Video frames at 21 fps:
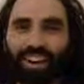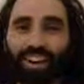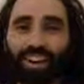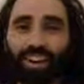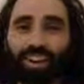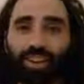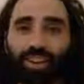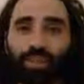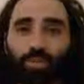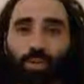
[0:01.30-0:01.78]

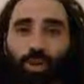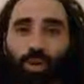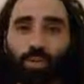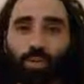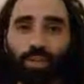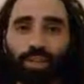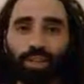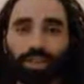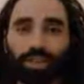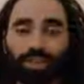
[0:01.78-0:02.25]
I
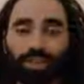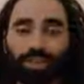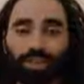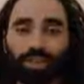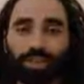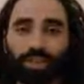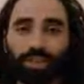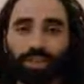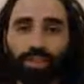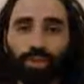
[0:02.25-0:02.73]
bear
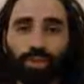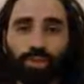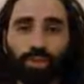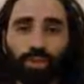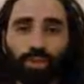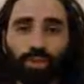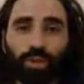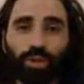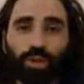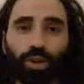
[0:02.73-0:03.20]
witness there
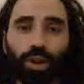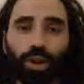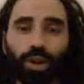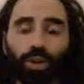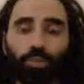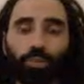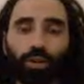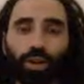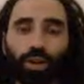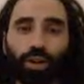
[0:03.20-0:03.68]
is no
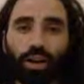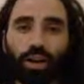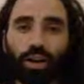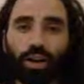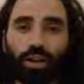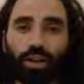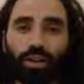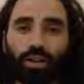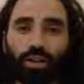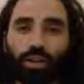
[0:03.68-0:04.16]
God but
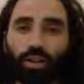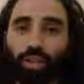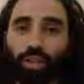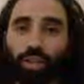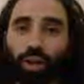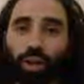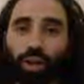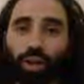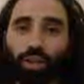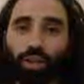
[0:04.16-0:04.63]
God,
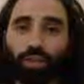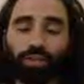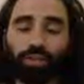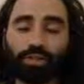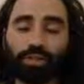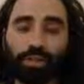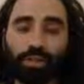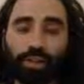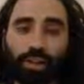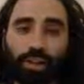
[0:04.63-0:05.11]
Allah,
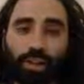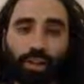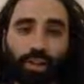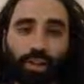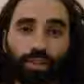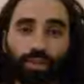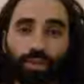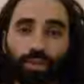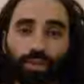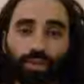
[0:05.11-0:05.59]

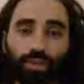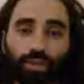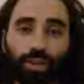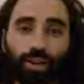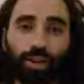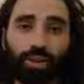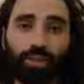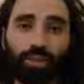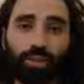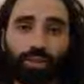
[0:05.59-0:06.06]
the
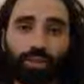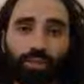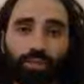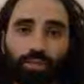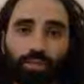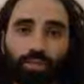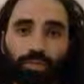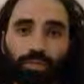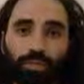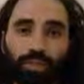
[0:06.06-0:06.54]
creator
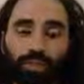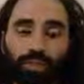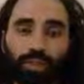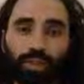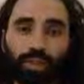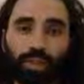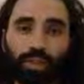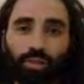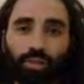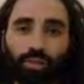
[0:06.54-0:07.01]

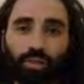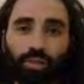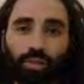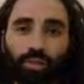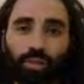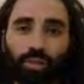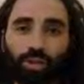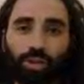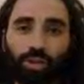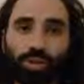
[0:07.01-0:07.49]
of
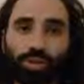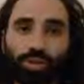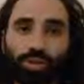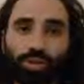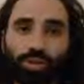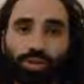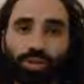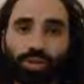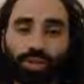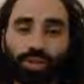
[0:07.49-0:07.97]
the
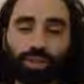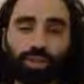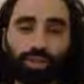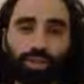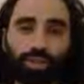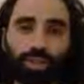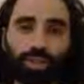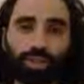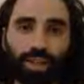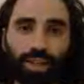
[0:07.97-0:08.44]

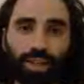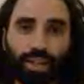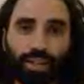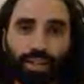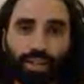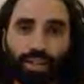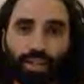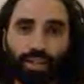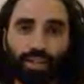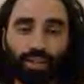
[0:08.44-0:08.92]
worlds,
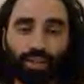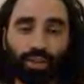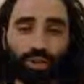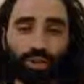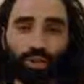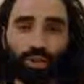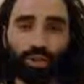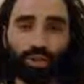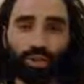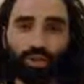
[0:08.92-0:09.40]

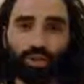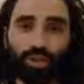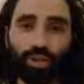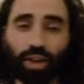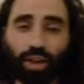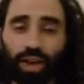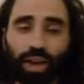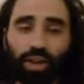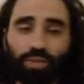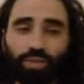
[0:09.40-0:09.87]
the earth,
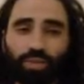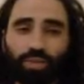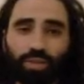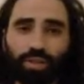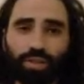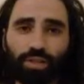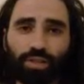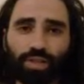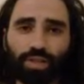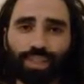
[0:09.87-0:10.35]
the
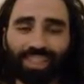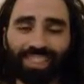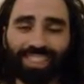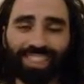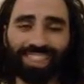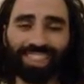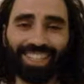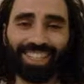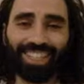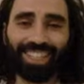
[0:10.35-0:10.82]
heaven, the
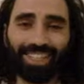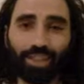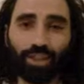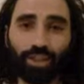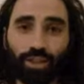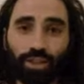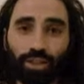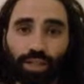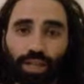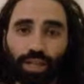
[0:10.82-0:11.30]
seen
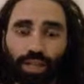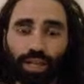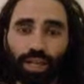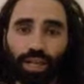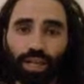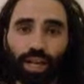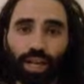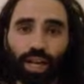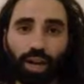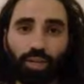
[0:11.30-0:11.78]
and
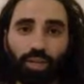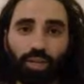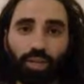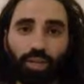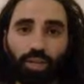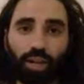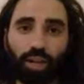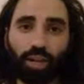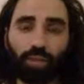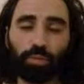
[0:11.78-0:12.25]
unseen, and
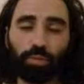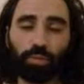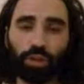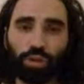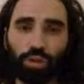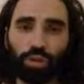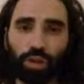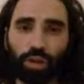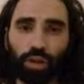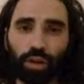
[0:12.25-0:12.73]
everything in
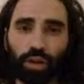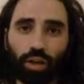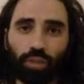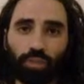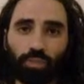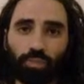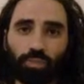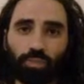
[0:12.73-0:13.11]
between.